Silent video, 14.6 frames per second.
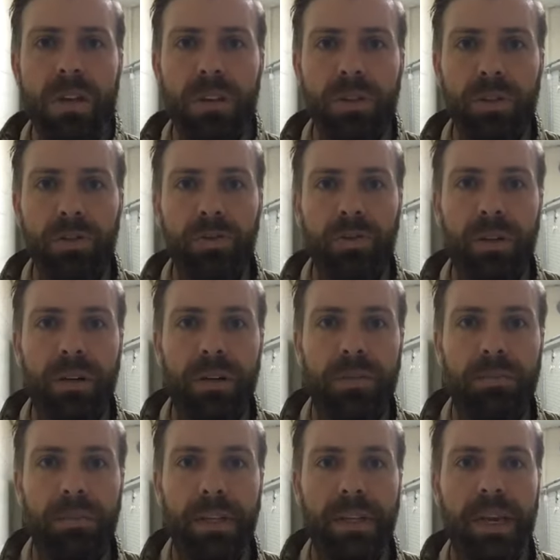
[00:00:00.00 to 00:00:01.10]
Lou
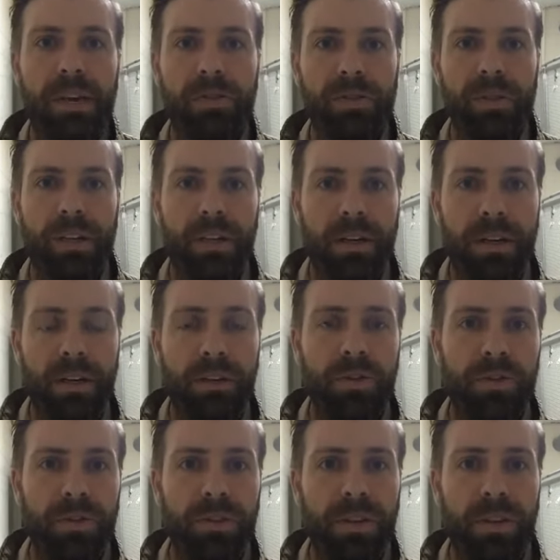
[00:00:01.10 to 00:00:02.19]
Millinghausen, uh,
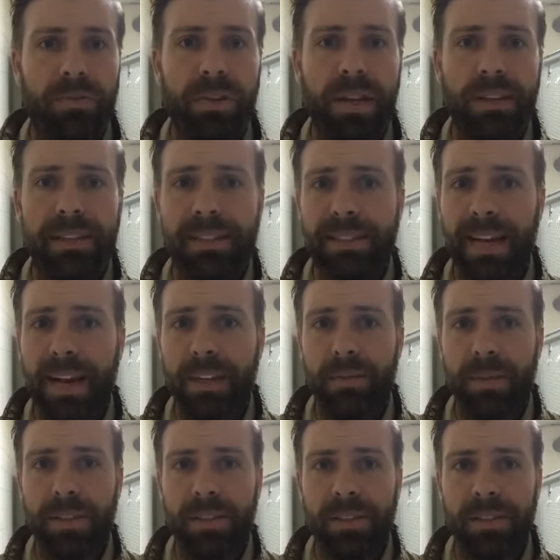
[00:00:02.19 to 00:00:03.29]
cool stuff, Nick. These
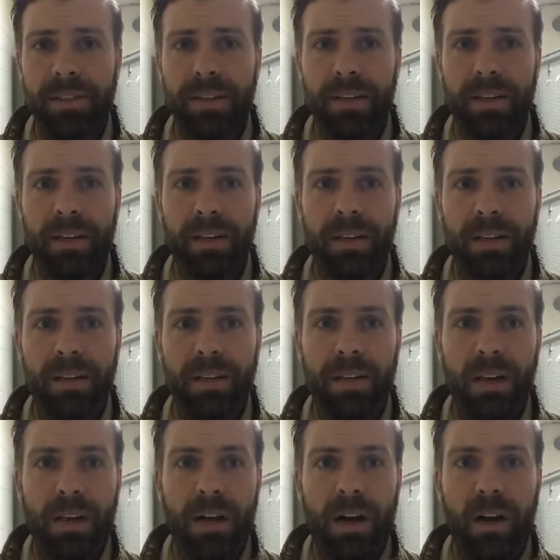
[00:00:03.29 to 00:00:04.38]
documents uh,
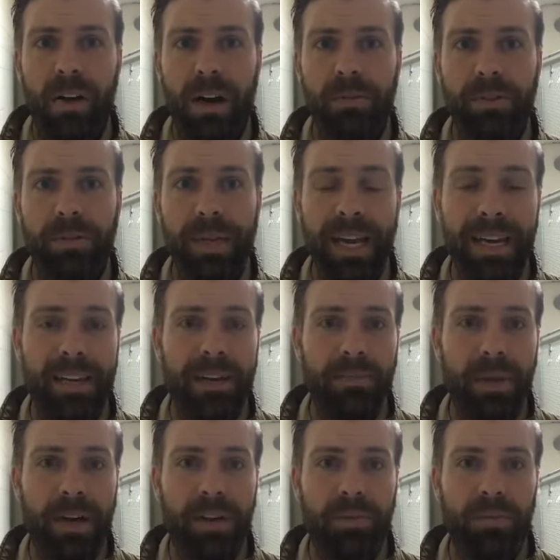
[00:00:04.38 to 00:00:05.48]
are able to be edited
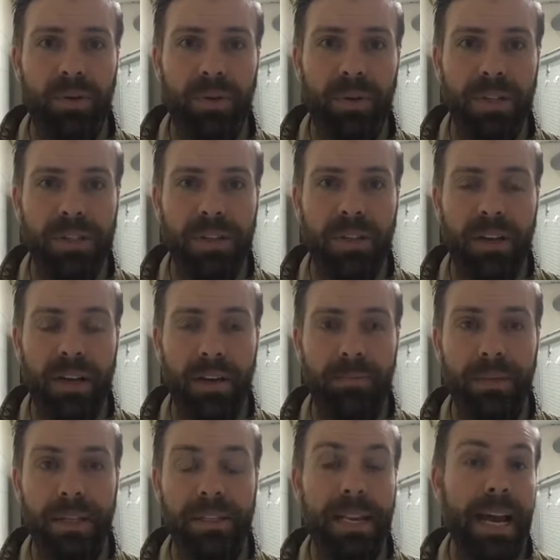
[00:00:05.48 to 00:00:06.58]
by your employees? Can they
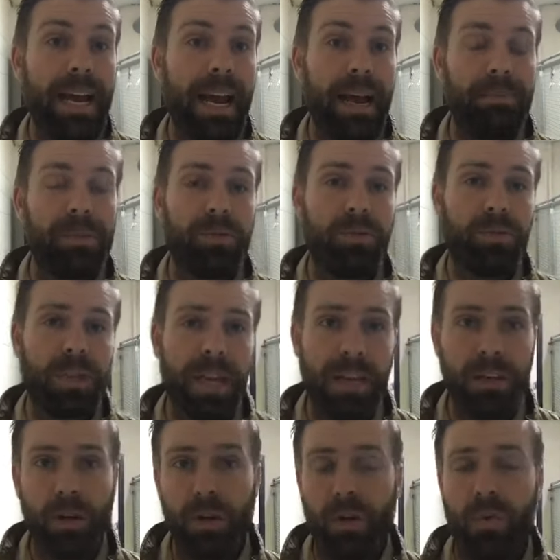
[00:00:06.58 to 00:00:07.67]
update? Yeah, absolutely. And
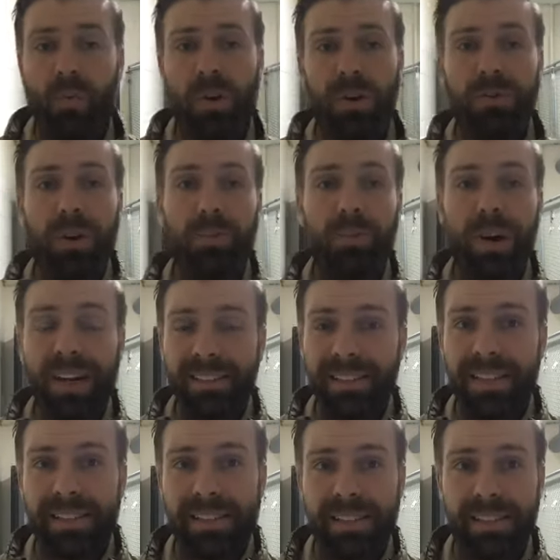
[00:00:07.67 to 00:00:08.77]
you know what? One of our
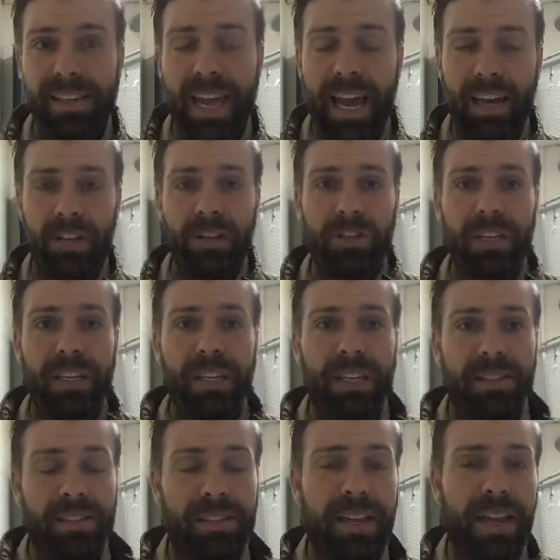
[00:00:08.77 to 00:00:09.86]
processes actually
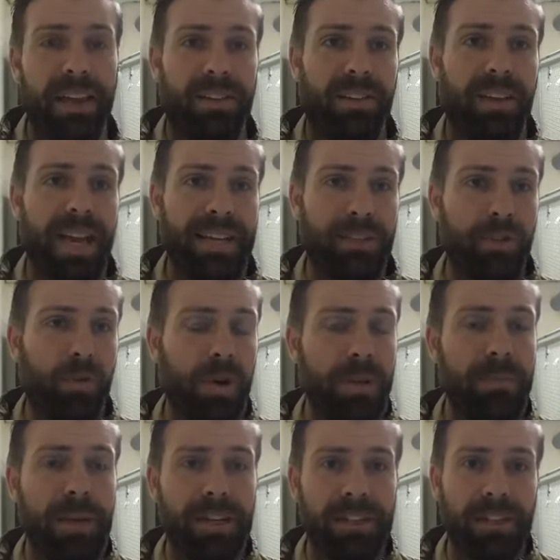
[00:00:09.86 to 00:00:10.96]
is the last 20
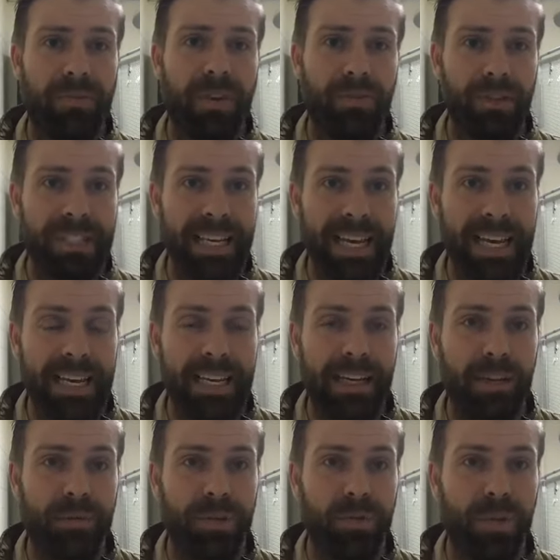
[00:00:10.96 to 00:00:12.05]
minutes of every day,
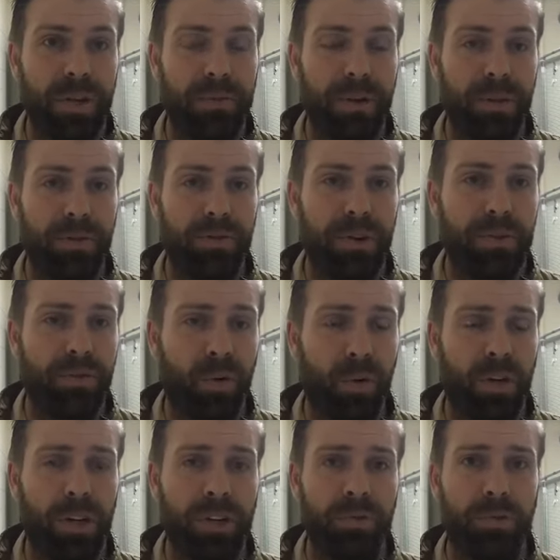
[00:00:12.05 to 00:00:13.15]
uh, between about
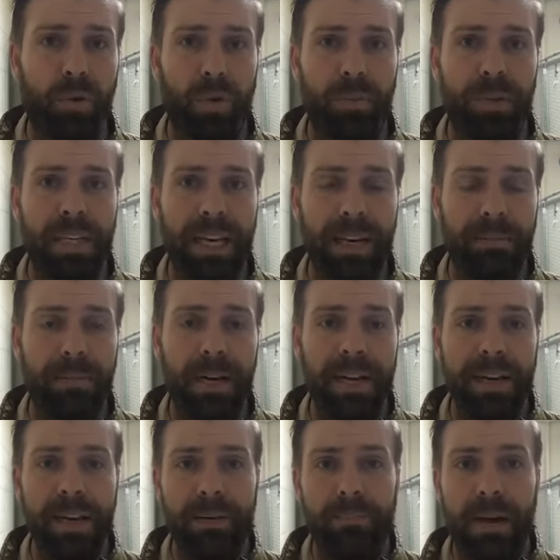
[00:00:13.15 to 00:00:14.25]
3:40 and 4 p.m.,
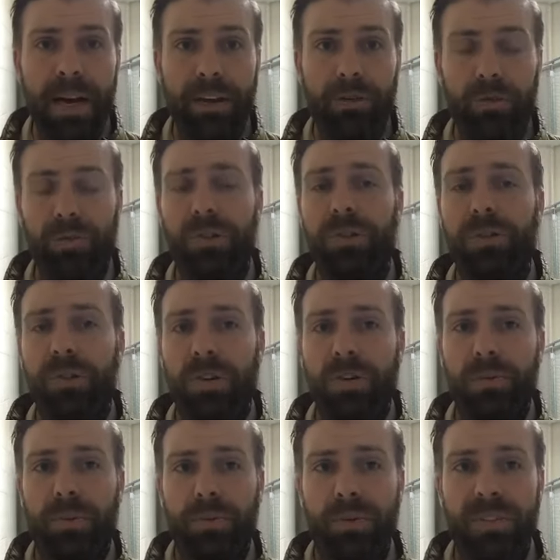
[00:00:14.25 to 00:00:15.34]
my crew leaders are
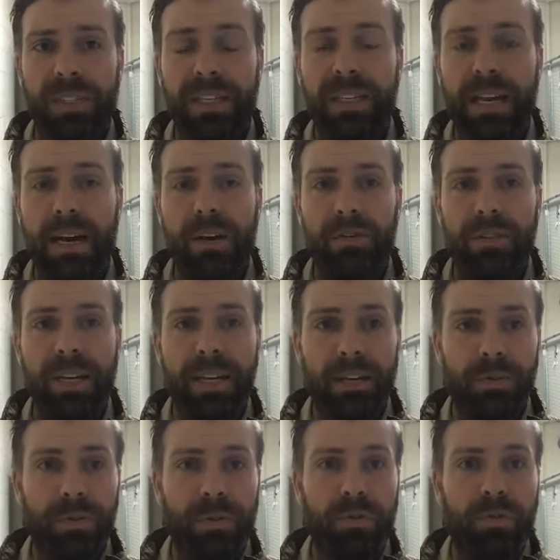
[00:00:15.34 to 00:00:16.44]
supposed to sit down, take
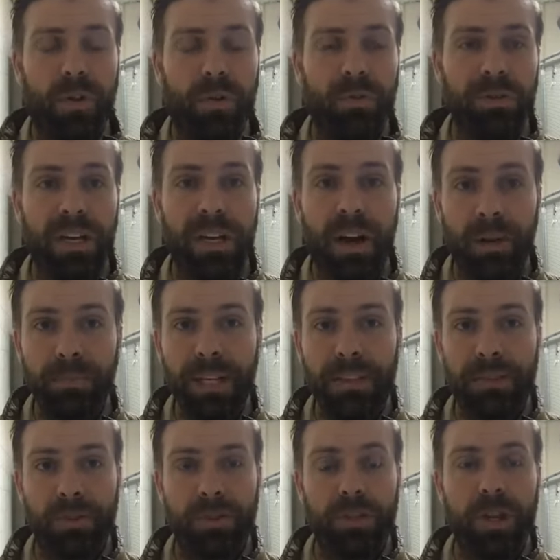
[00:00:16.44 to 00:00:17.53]
out their phones, and update
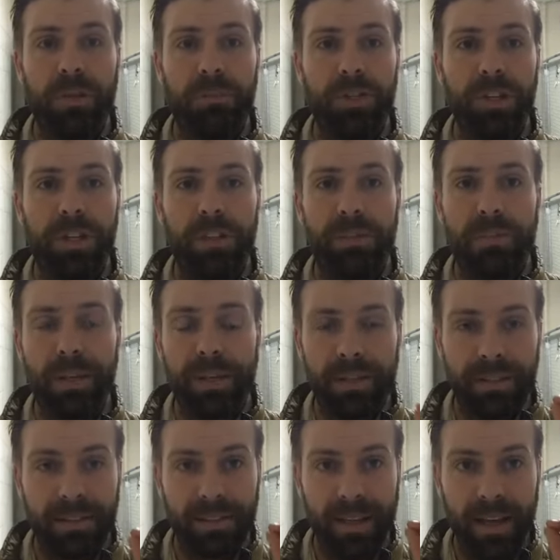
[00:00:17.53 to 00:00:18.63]
those jump sheets
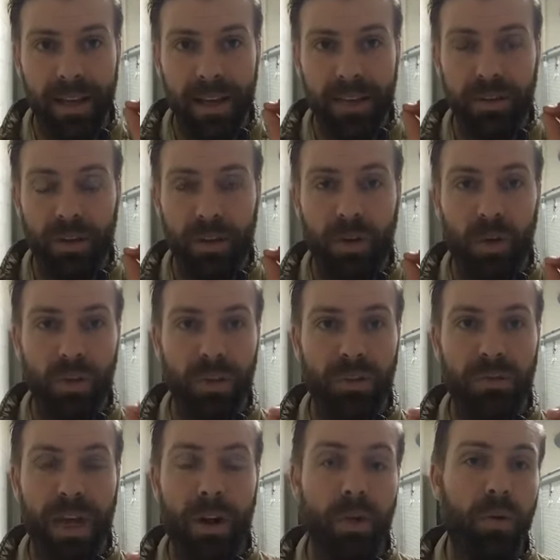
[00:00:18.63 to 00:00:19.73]
because the goal of
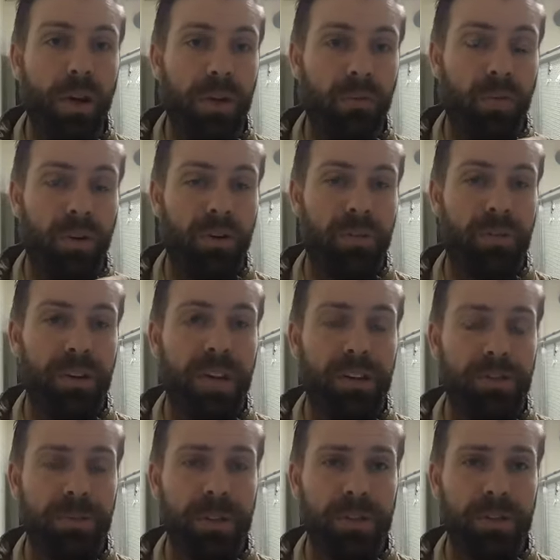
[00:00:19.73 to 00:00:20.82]
that. Oh, and one other thing I
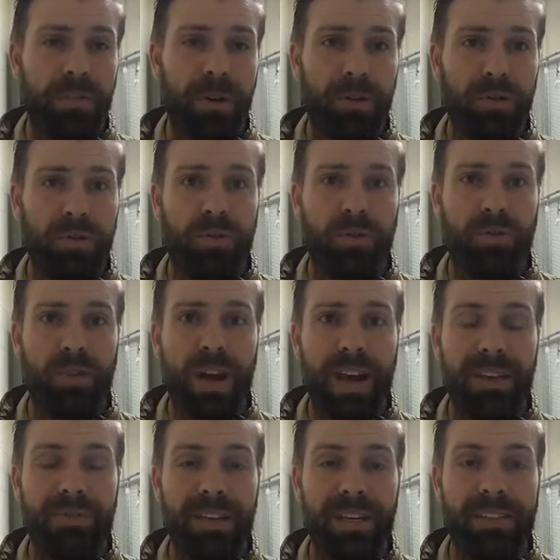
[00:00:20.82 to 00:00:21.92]
should mention about Google
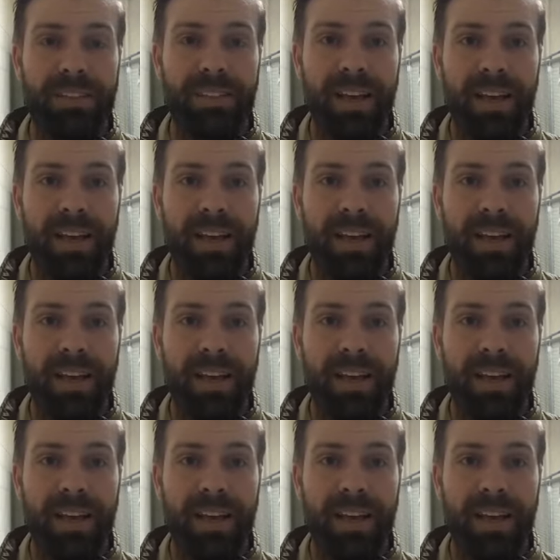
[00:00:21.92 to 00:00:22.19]
Drive is